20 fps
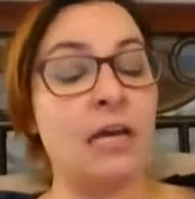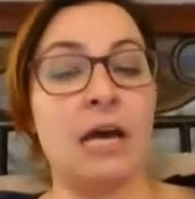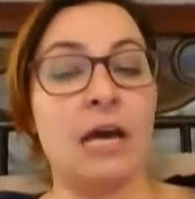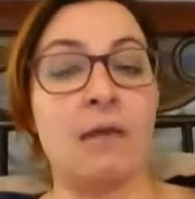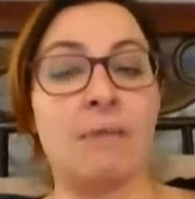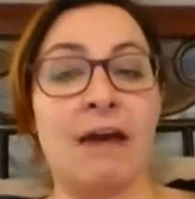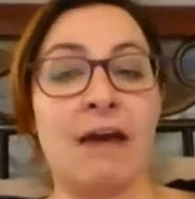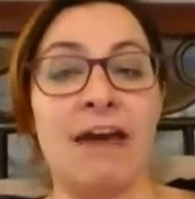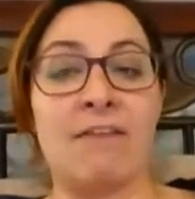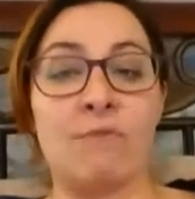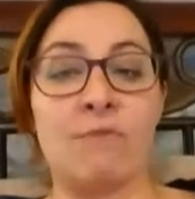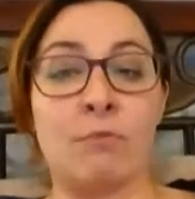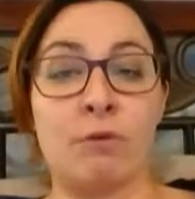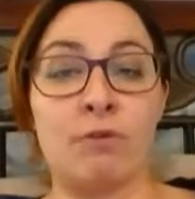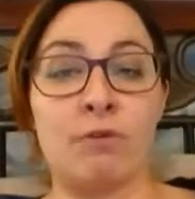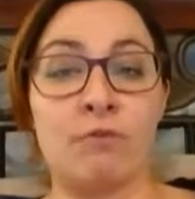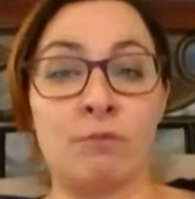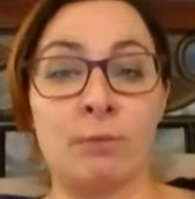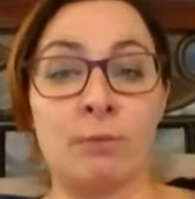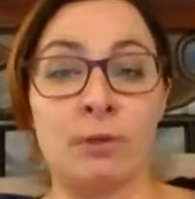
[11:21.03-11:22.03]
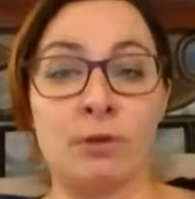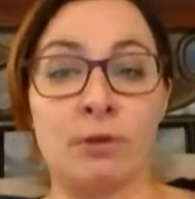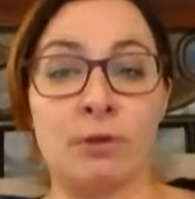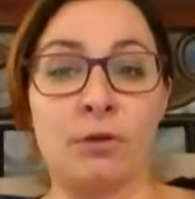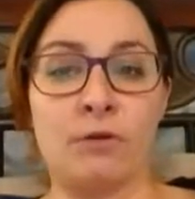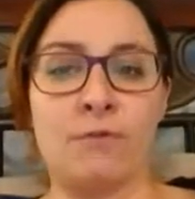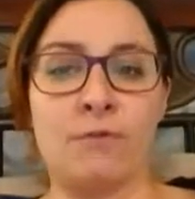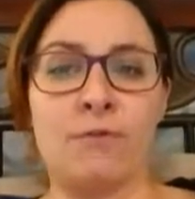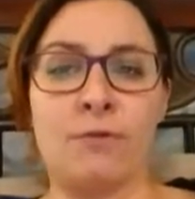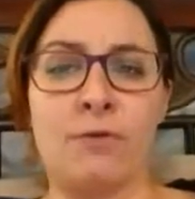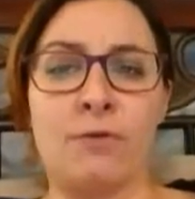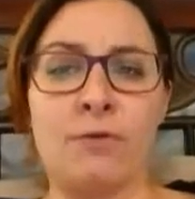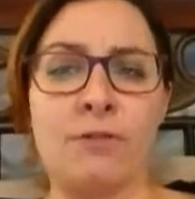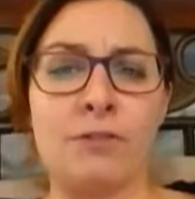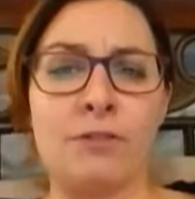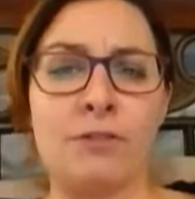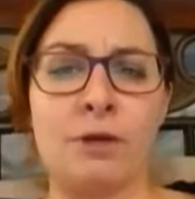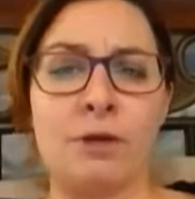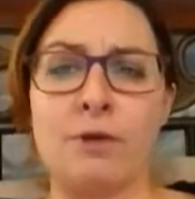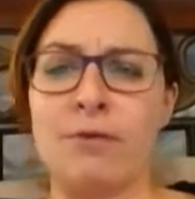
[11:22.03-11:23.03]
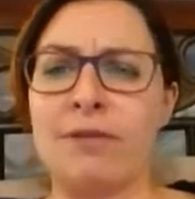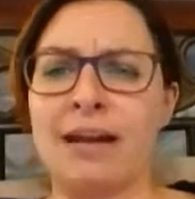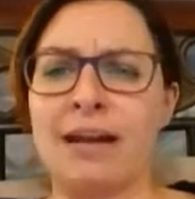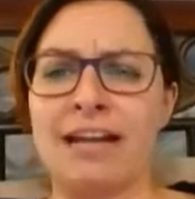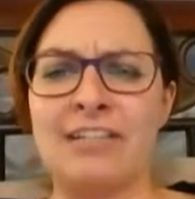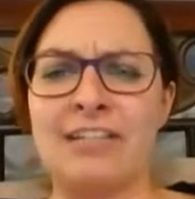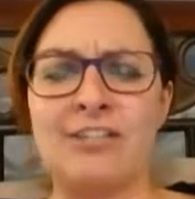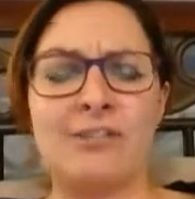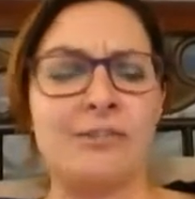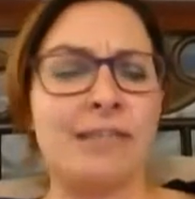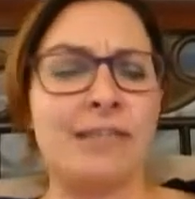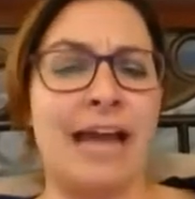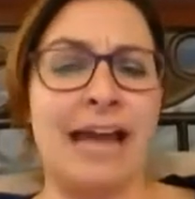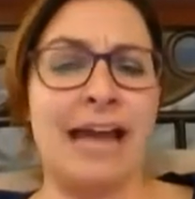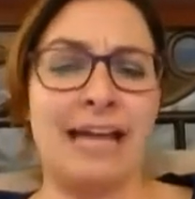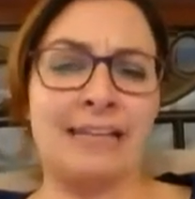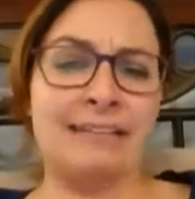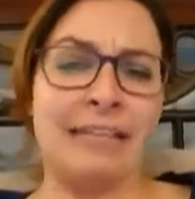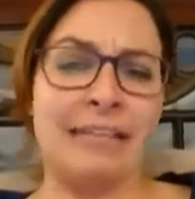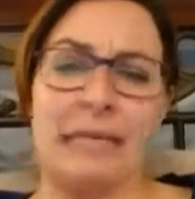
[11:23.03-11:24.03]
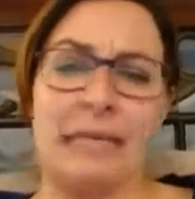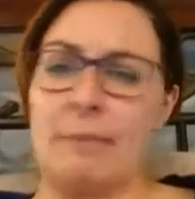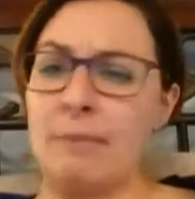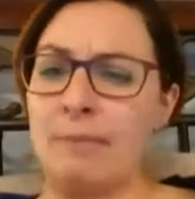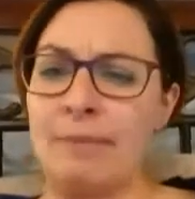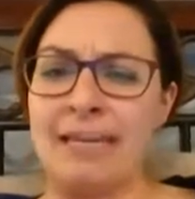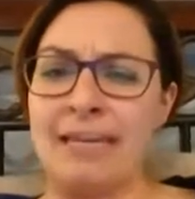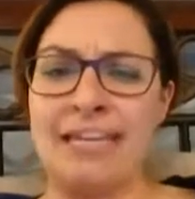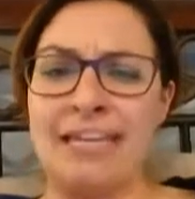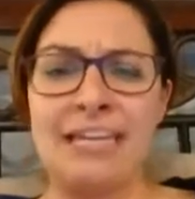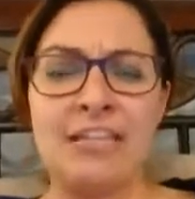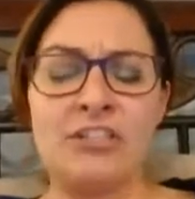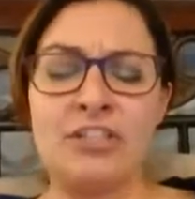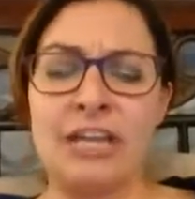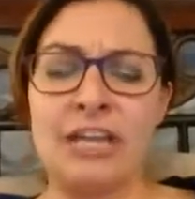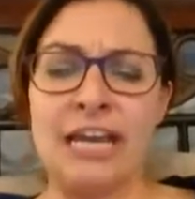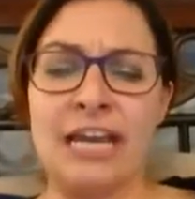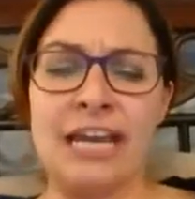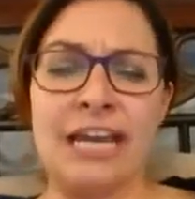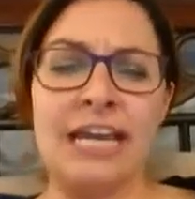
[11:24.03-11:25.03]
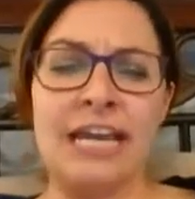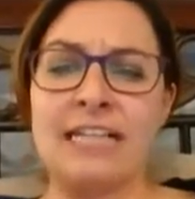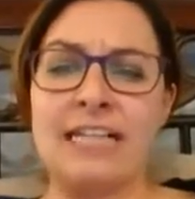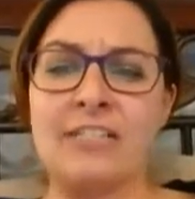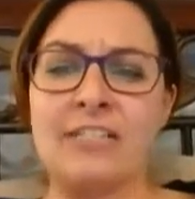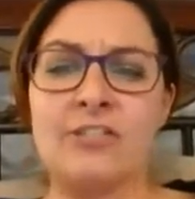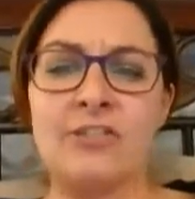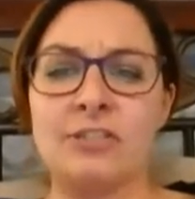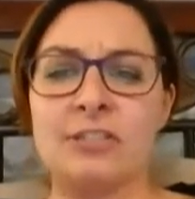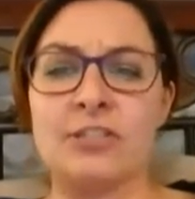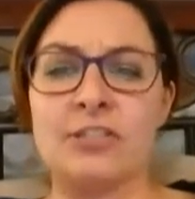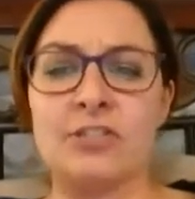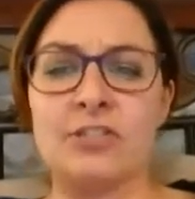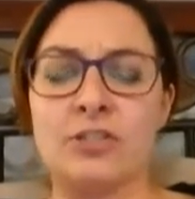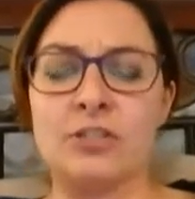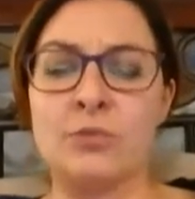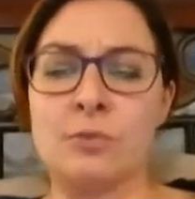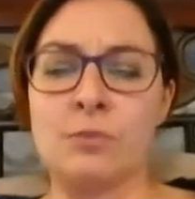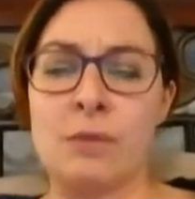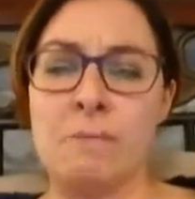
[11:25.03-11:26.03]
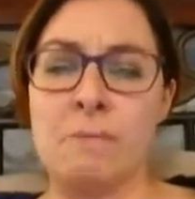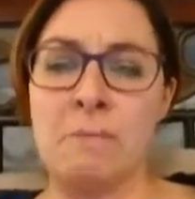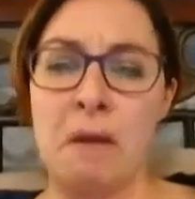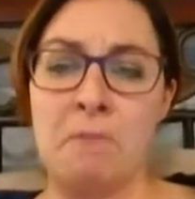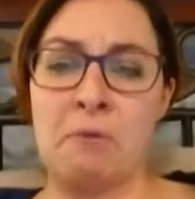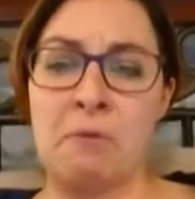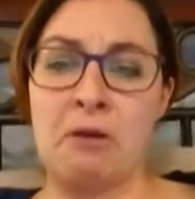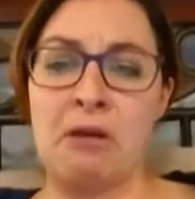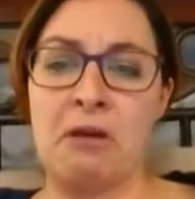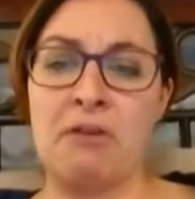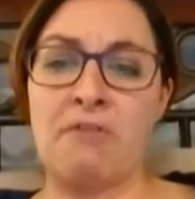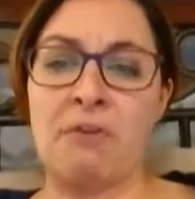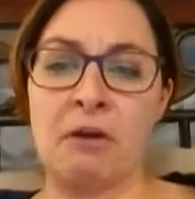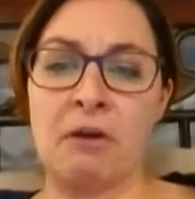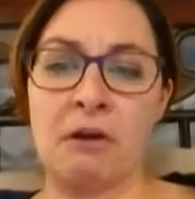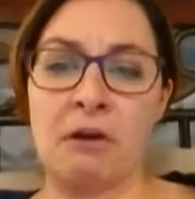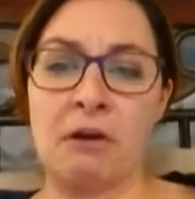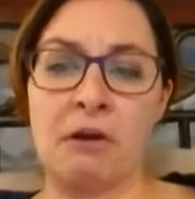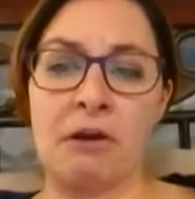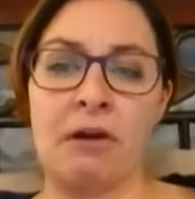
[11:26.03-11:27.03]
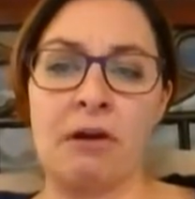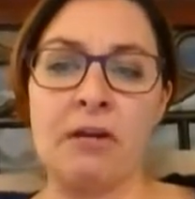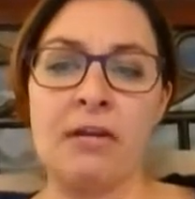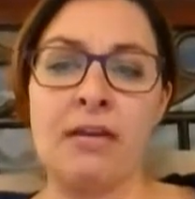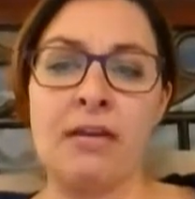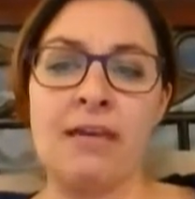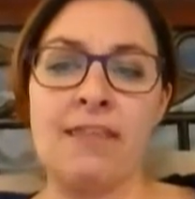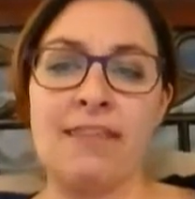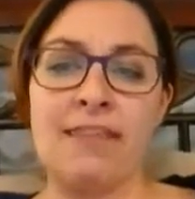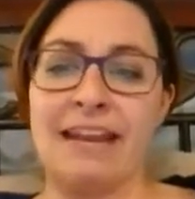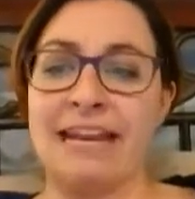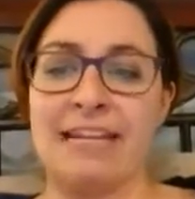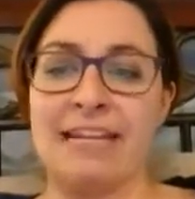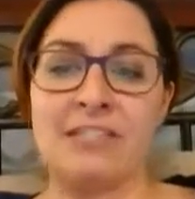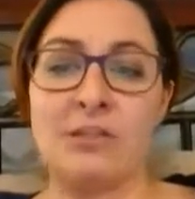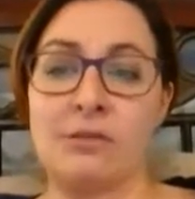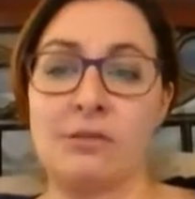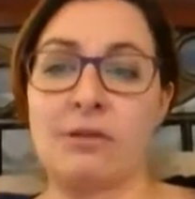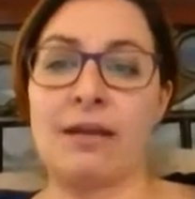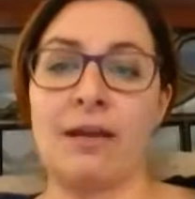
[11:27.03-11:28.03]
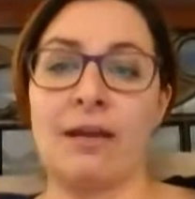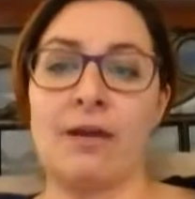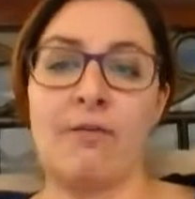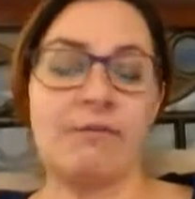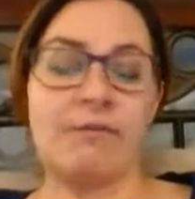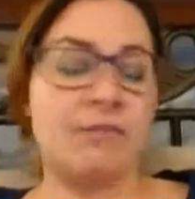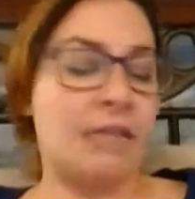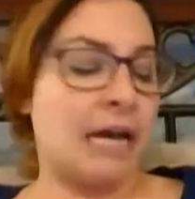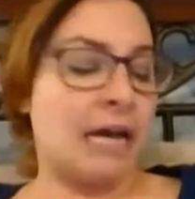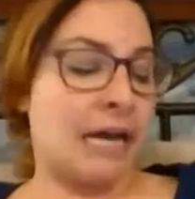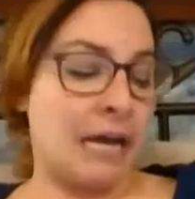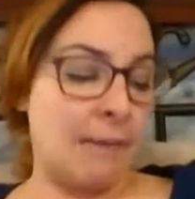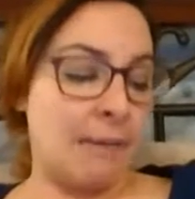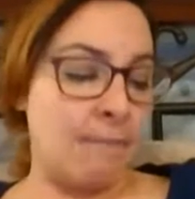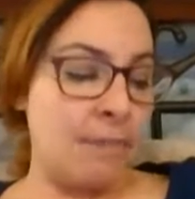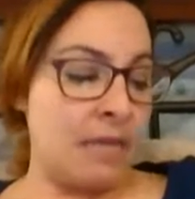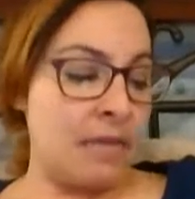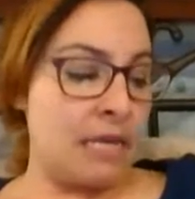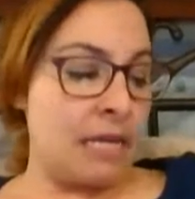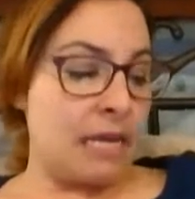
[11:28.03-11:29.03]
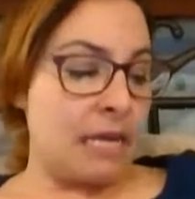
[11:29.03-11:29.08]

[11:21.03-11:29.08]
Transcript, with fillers: Um, I have one from a girl a few years ago that I just I keep on my keychain, and it's just such a sweet memory of her that I get to look at all the time.